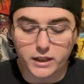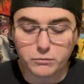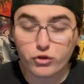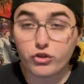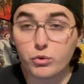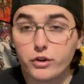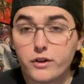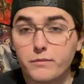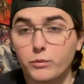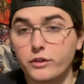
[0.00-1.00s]

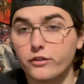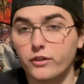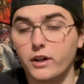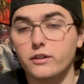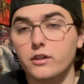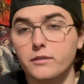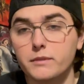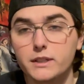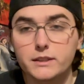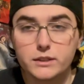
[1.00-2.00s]
Shooter, which is another
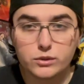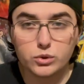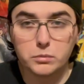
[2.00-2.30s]
cool